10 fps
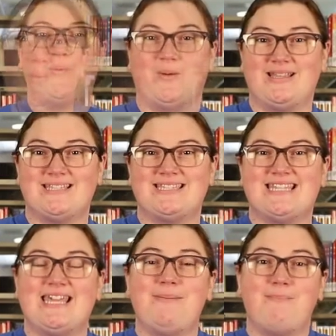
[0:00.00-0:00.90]
We'll
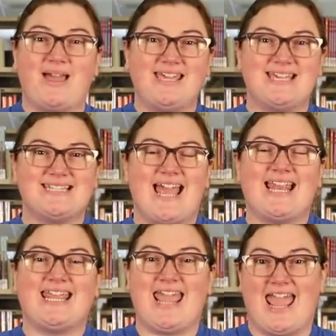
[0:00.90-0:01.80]
see monkeys
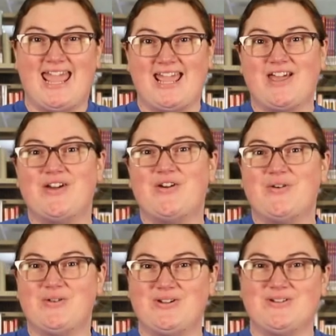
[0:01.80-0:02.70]
and
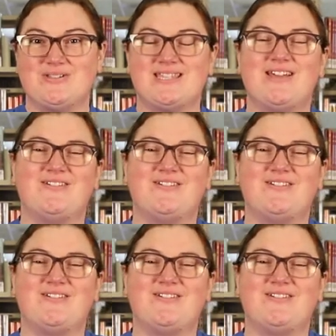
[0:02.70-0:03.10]
kangaroos,